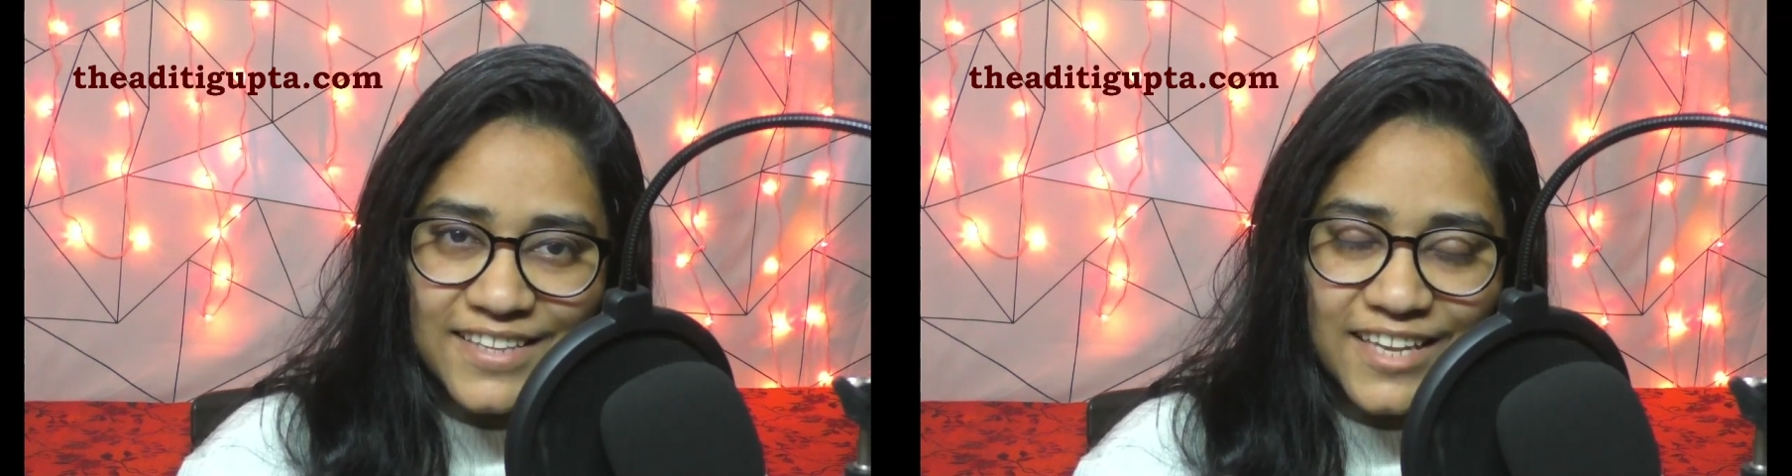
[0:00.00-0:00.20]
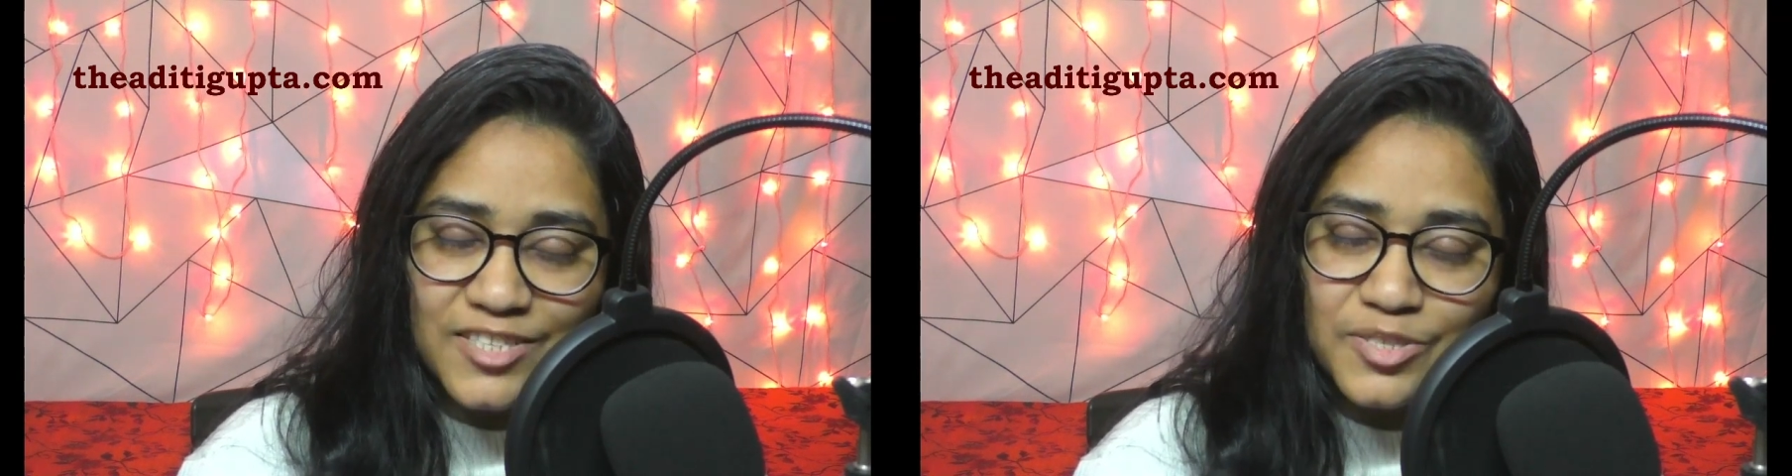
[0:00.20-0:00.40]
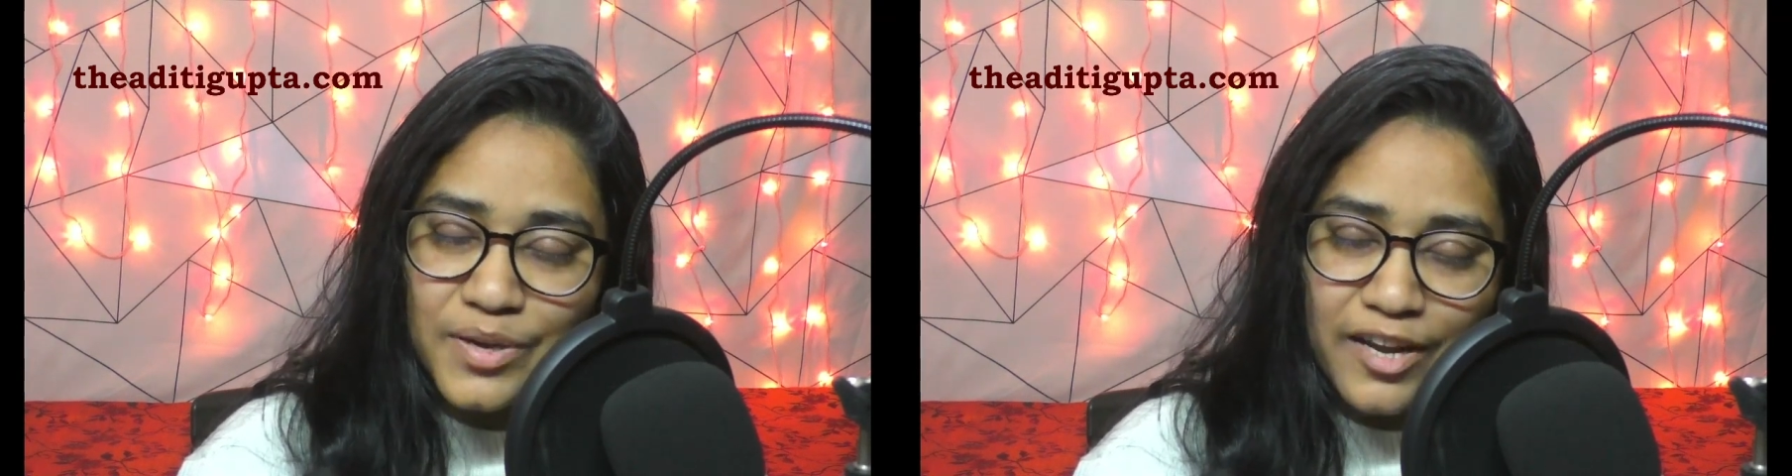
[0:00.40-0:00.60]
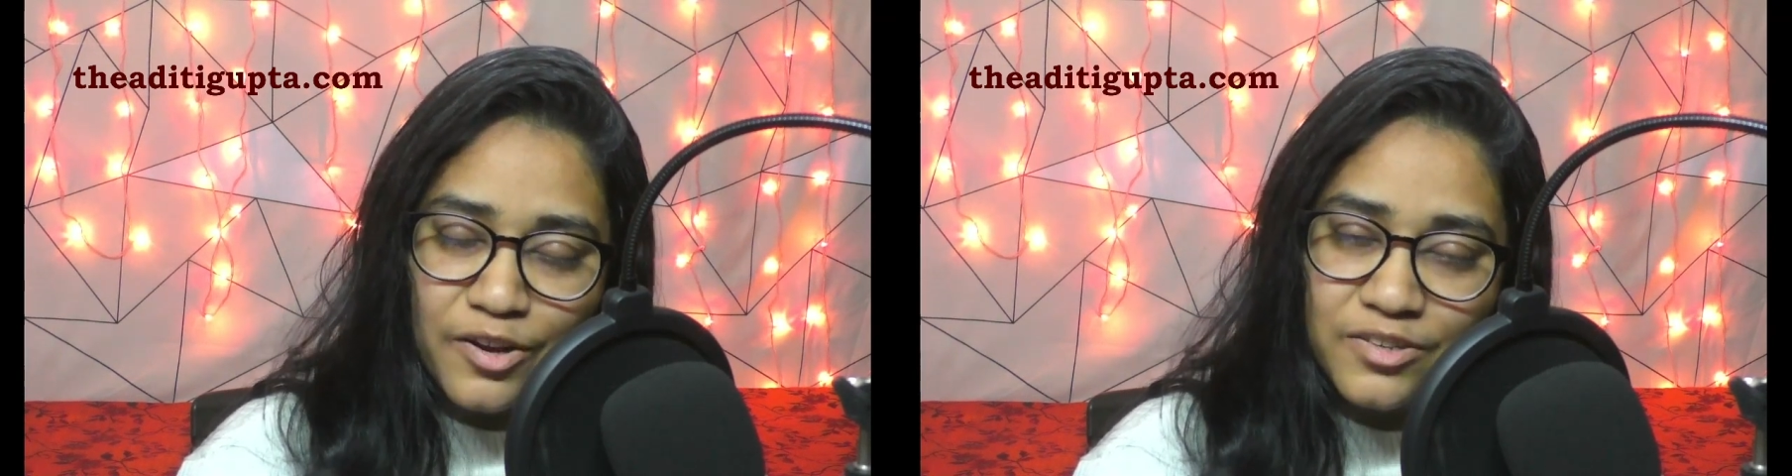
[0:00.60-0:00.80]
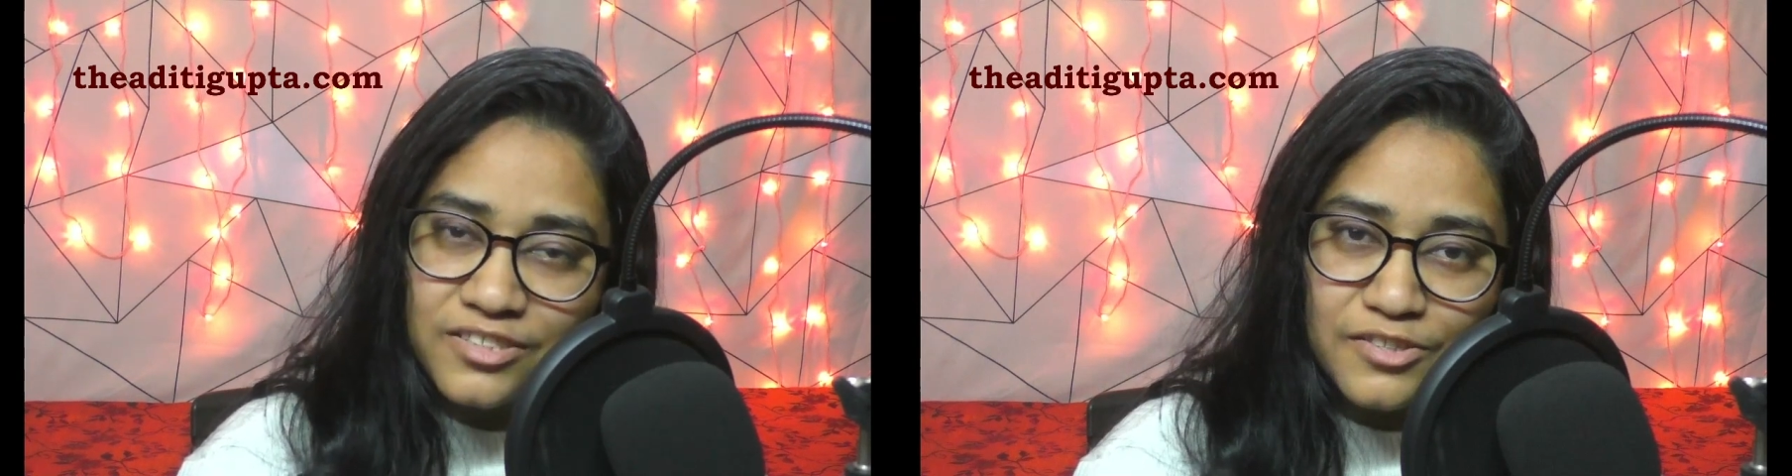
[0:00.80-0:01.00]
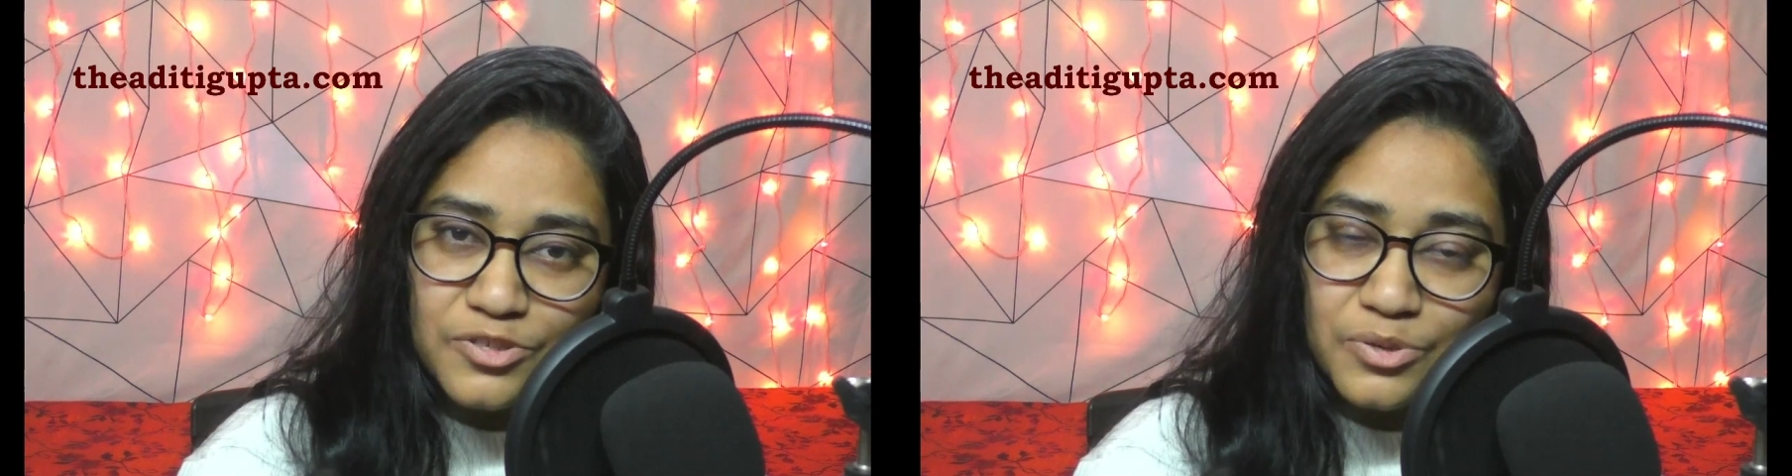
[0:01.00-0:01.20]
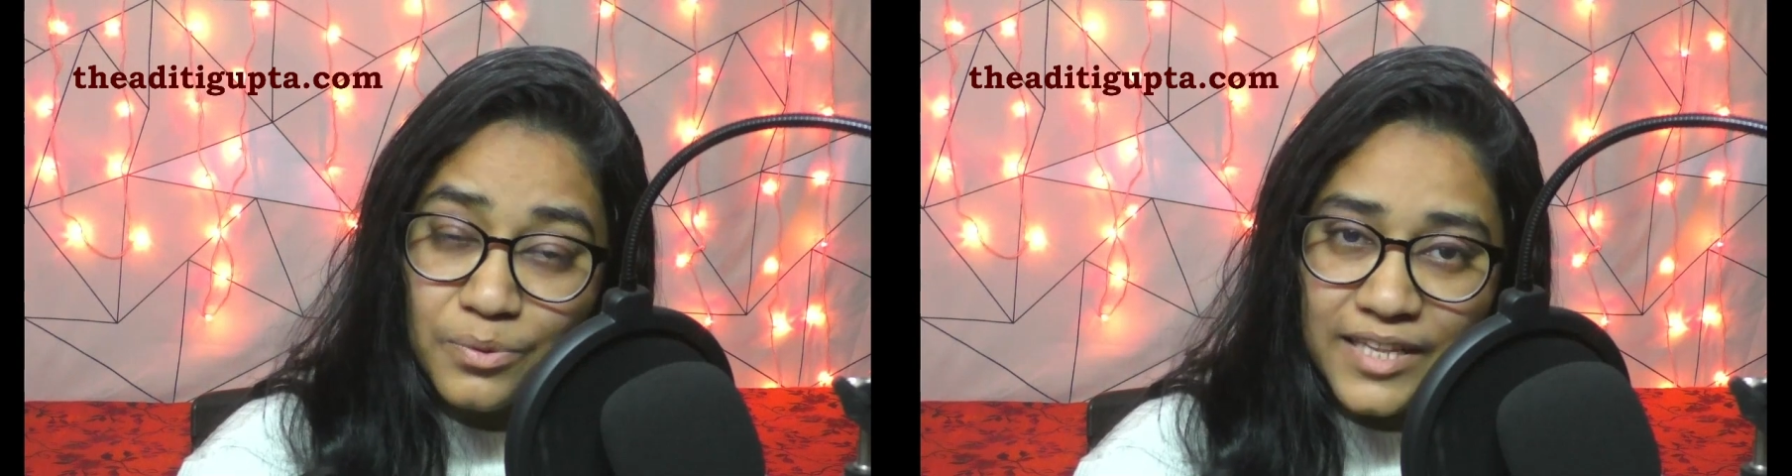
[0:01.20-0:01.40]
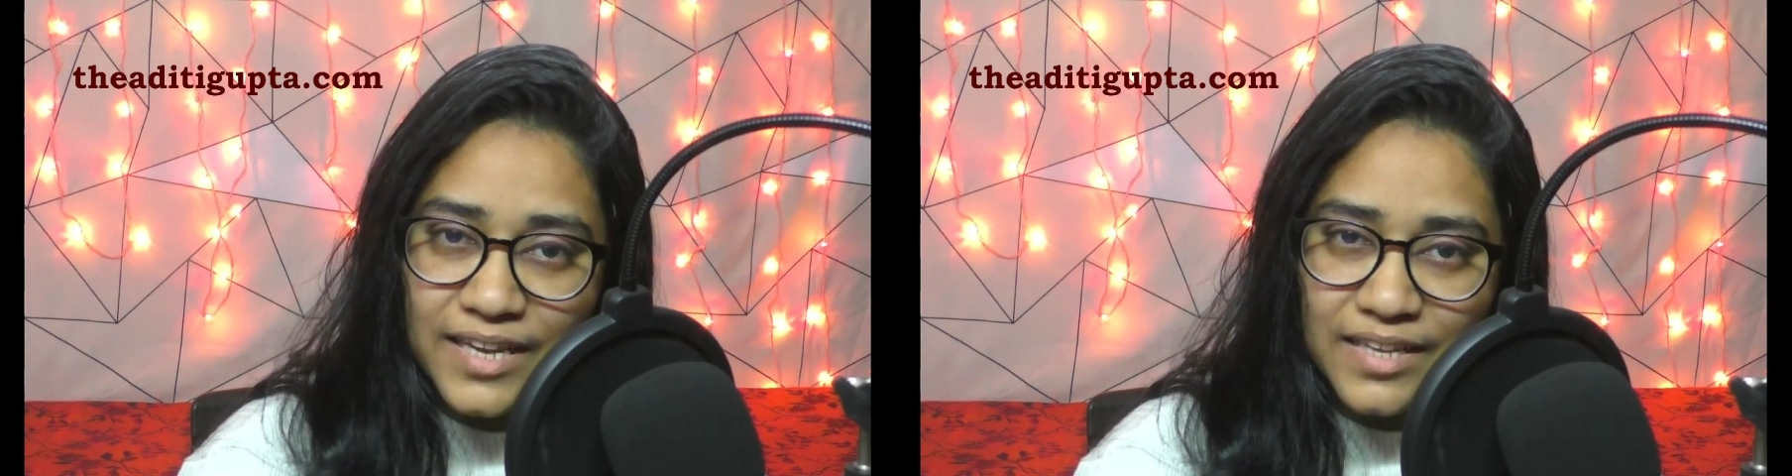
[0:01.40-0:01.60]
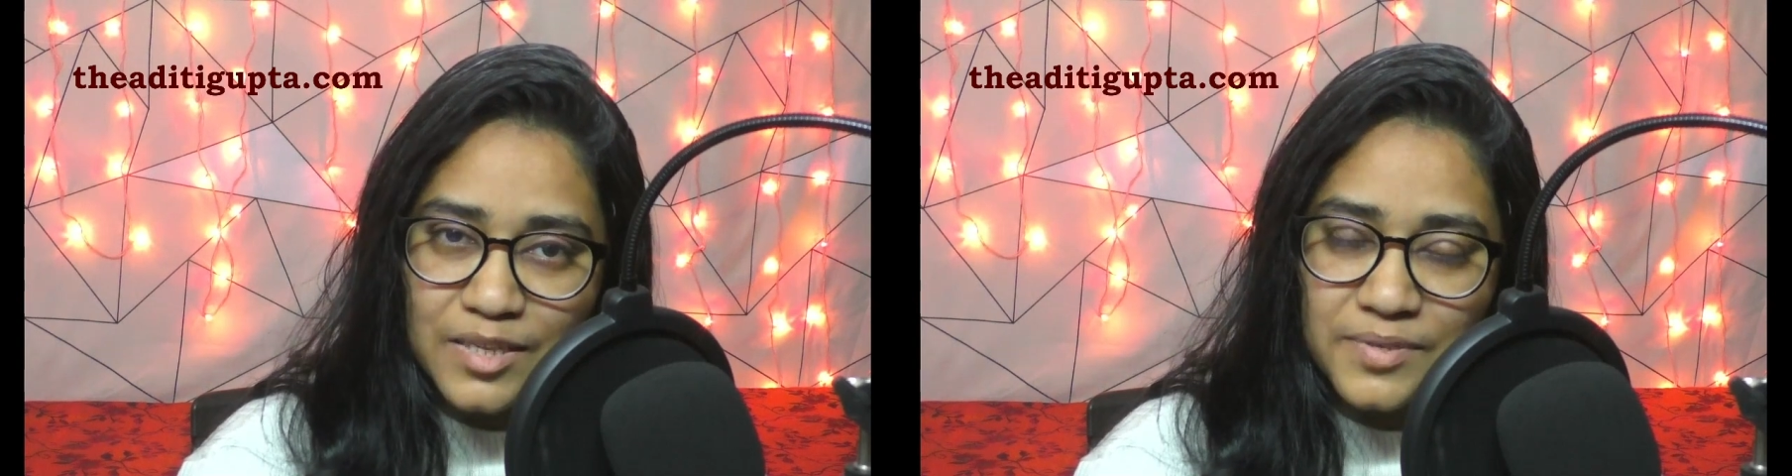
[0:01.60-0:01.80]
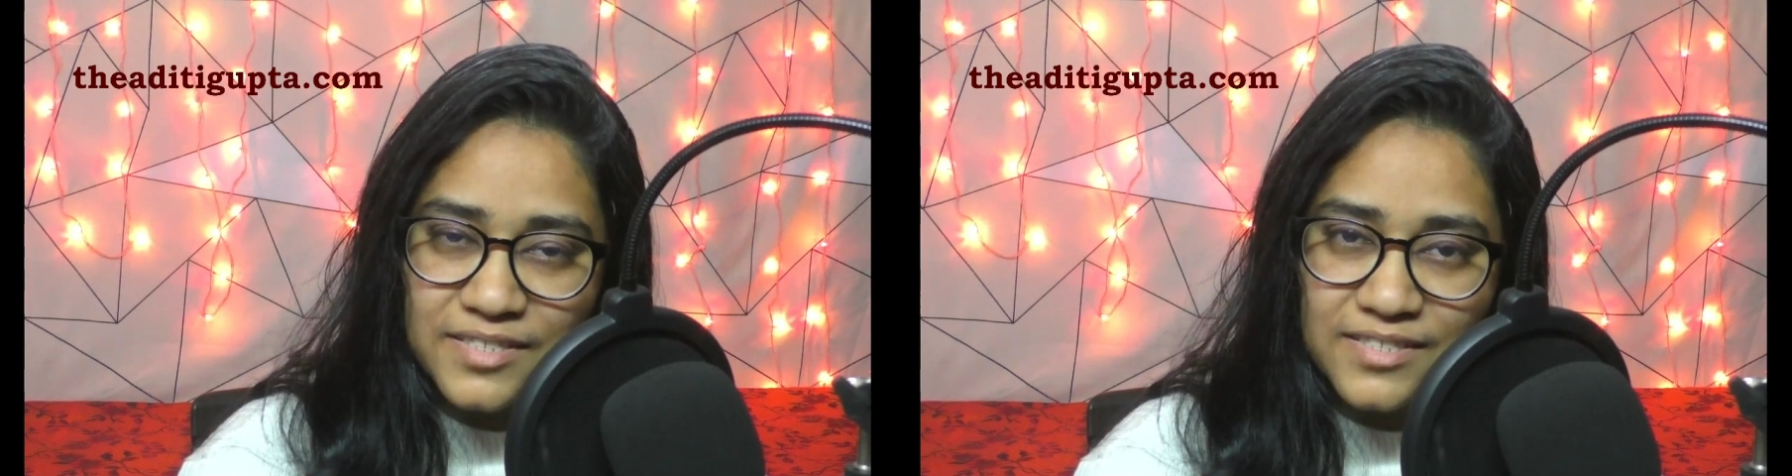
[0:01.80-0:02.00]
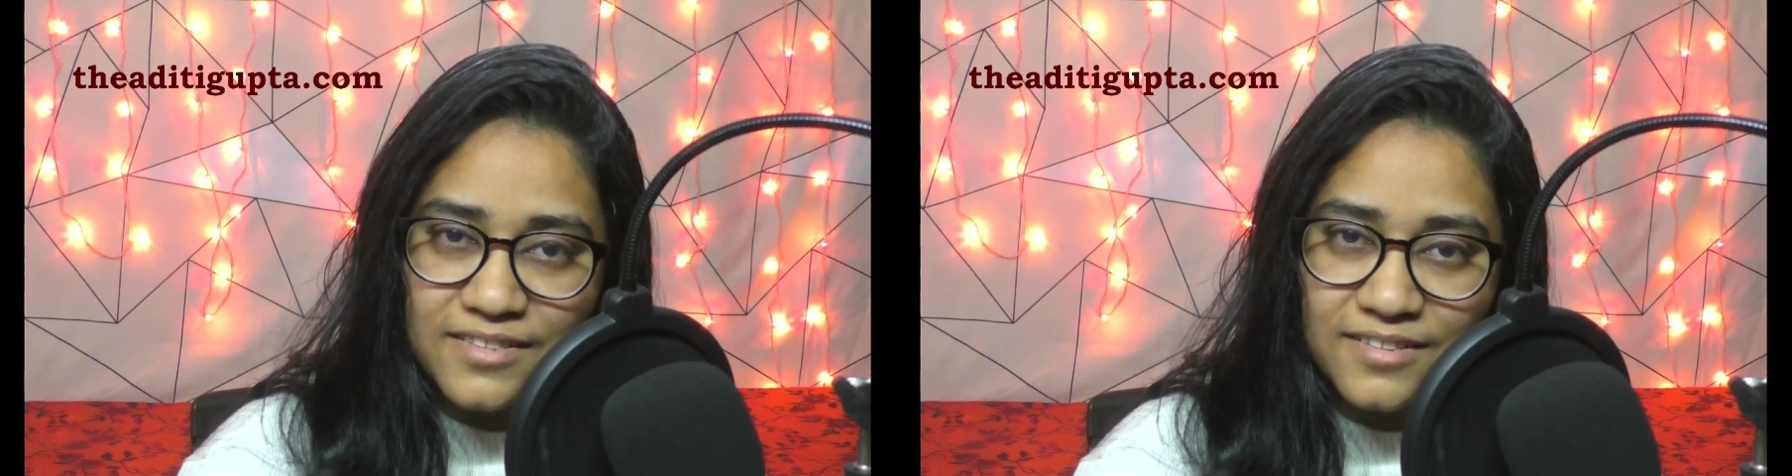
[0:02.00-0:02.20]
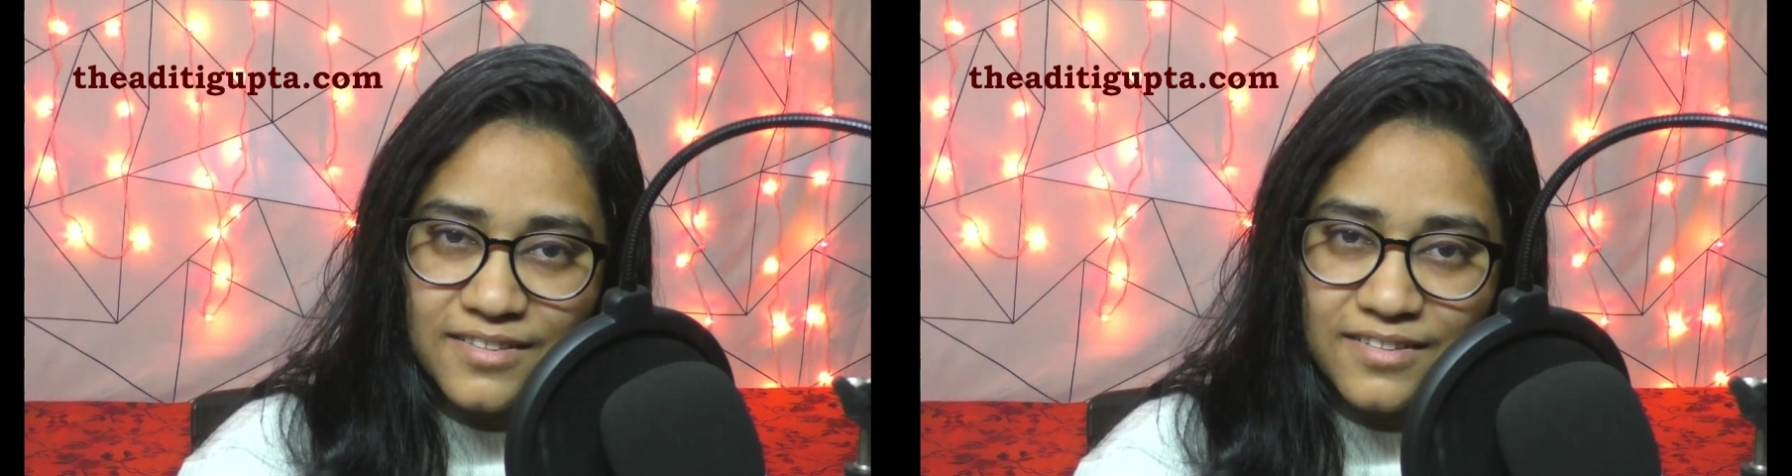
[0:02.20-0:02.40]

that you cannot control the other person.